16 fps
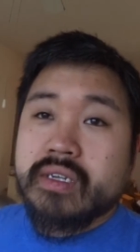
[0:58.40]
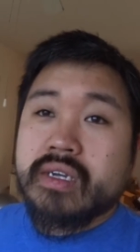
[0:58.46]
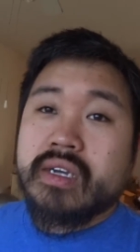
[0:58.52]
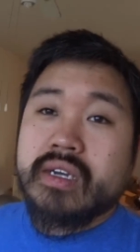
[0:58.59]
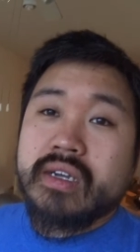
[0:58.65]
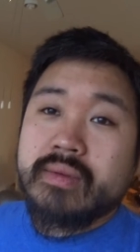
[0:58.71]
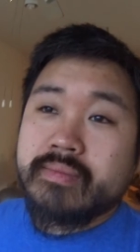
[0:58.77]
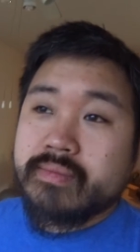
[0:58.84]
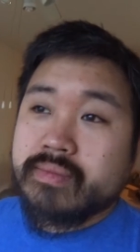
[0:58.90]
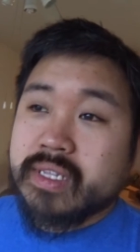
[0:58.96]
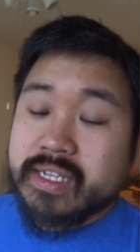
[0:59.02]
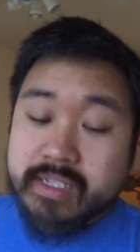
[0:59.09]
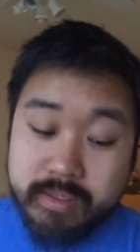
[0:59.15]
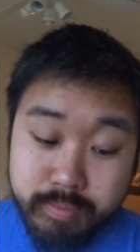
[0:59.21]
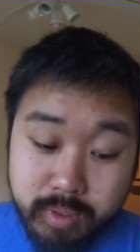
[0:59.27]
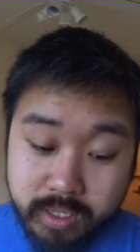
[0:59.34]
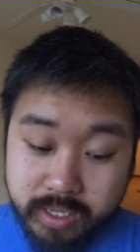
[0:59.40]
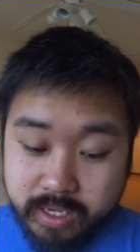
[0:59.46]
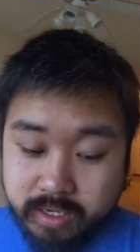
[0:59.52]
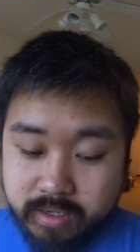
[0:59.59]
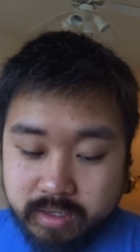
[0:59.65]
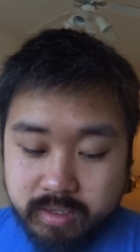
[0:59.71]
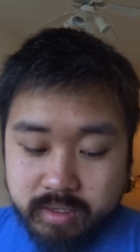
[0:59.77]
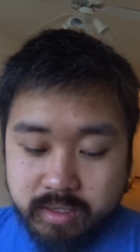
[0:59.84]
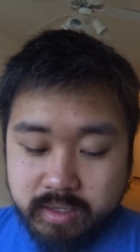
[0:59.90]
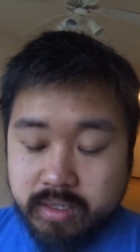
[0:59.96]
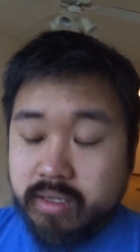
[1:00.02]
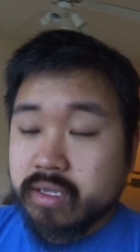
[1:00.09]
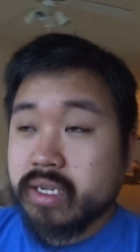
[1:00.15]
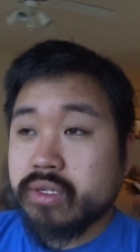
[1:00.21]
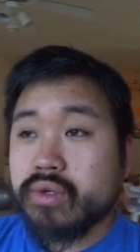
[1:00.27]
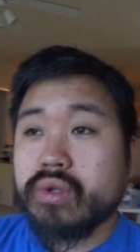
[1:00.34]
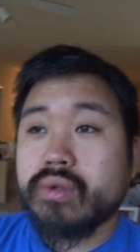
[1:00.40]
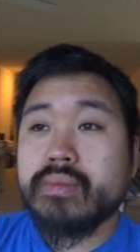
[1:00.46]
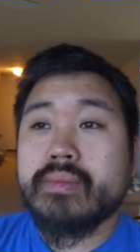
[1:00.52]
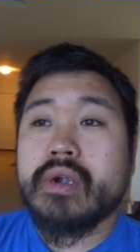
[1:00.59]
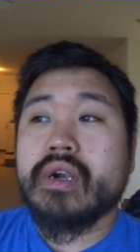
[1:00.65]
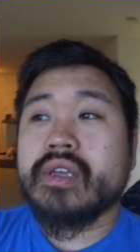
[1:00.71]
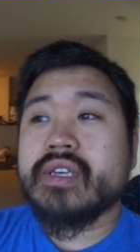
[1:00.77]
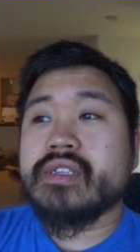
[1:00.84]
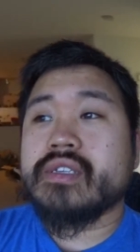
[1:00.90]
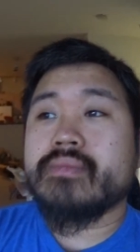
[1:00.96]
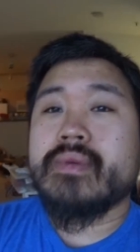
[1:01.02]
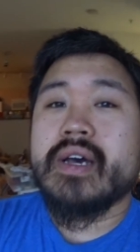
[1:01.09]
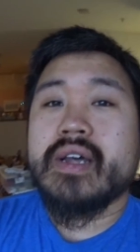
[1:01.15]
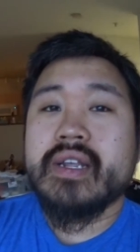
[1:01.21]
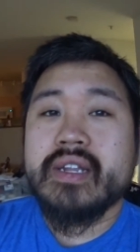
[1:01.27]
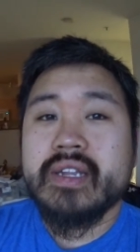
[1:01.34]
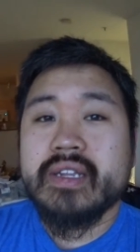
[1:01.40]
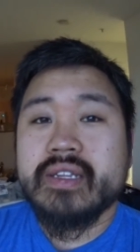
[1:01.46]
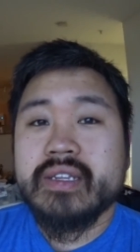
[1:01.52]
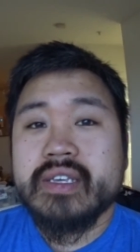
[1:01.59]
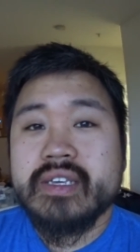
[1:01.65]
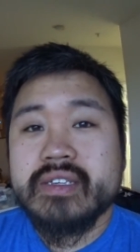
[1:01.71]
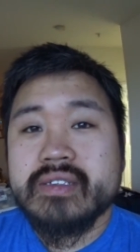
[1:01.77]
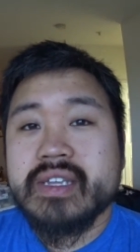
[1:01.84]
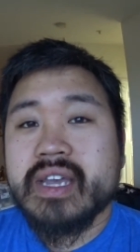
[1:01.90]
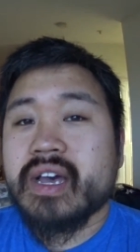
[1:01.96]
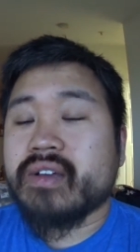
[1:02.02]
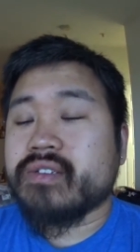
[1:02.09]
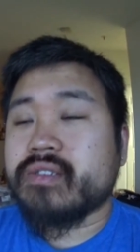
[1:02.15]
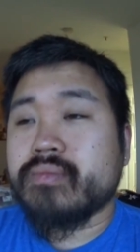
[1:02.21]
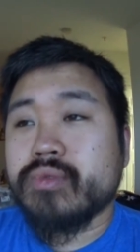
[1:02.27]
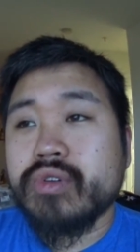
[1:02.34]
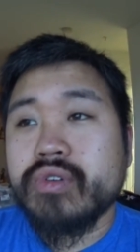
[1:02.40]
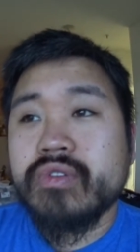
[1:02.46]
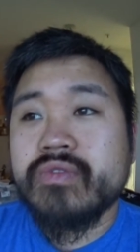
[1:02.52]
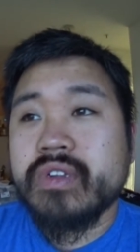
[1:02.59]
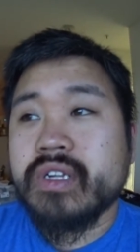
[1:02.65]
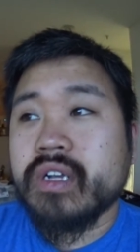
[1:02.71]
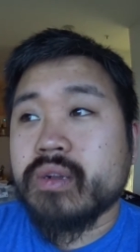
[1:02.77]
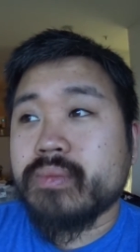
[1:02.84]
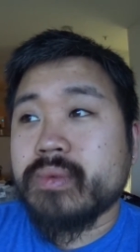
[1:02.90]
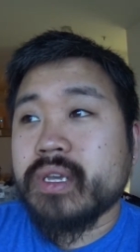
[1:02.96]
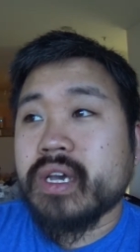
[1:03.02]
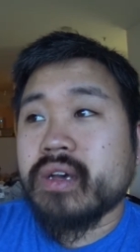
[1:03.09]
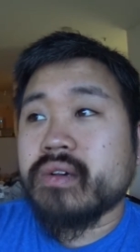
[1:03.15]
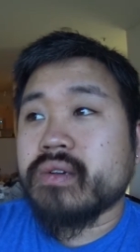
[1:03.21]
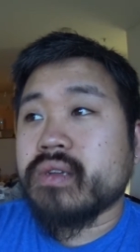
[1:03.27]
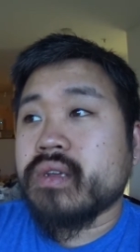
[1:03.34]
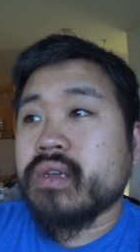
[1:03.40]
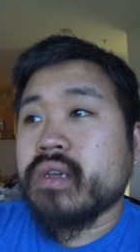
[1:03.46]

Um, that's the plan. I told Marcus about it, and he's down to move and help me out.